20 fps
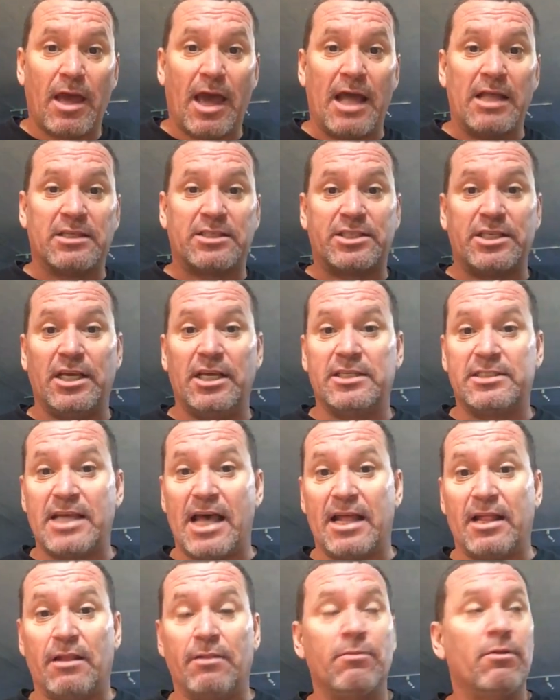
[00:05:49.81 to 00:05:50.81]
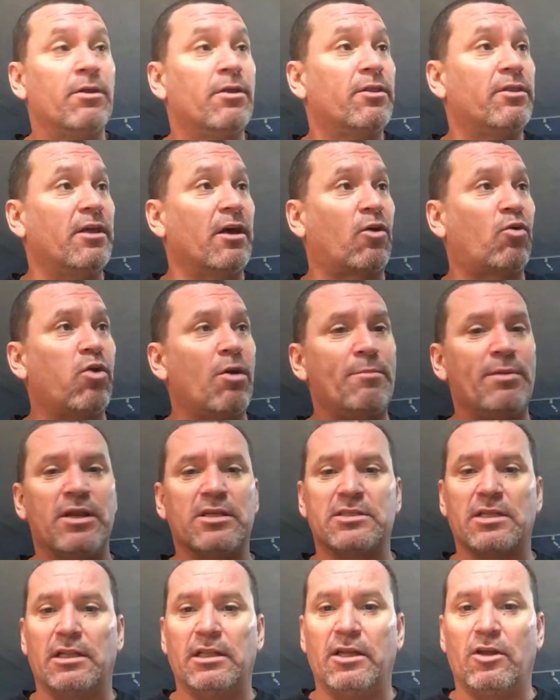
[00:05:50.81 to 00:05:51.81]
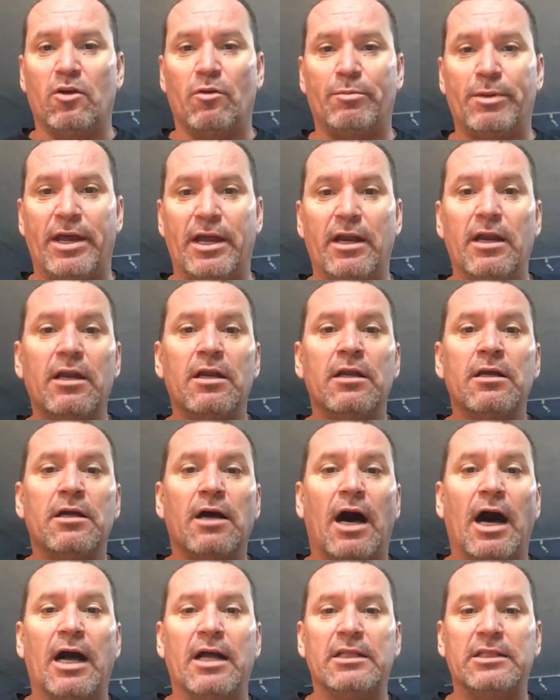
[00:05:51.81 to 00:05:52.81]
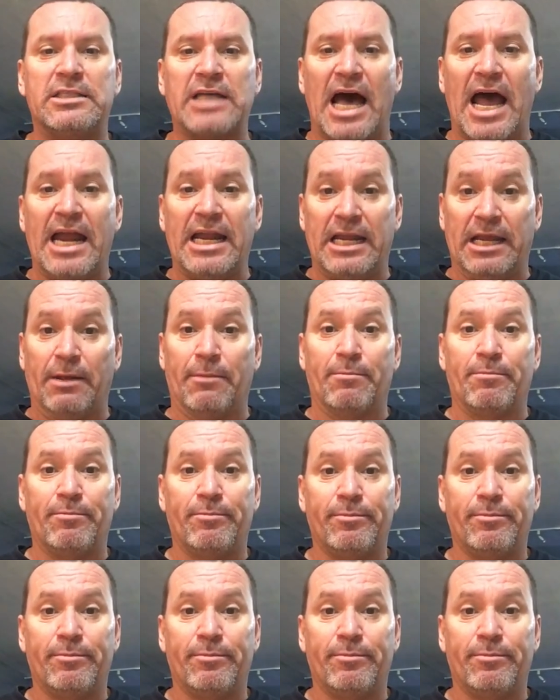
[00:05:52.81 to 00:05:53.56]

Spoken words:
and sees that the equipment is a little bit untidy,